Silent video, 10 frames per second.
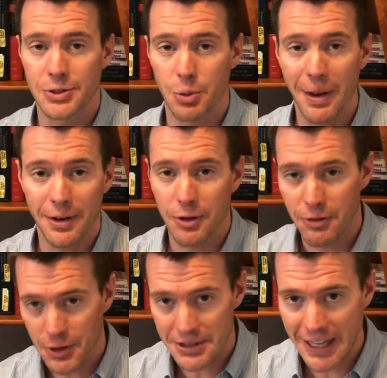to Make Your
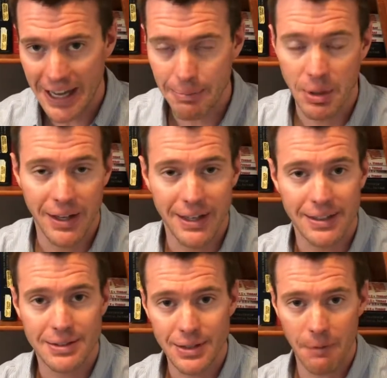First App
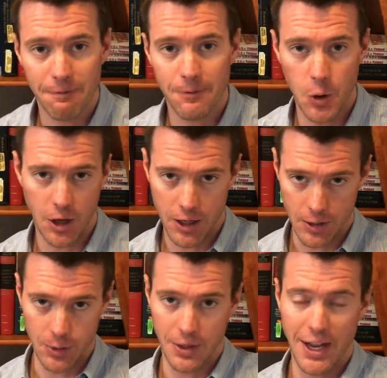Except for the
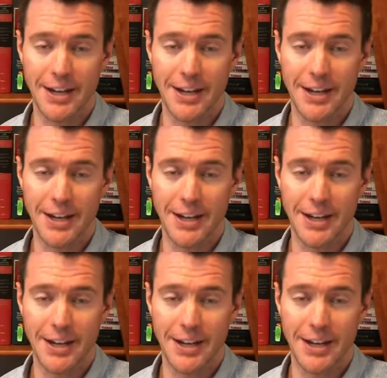Code.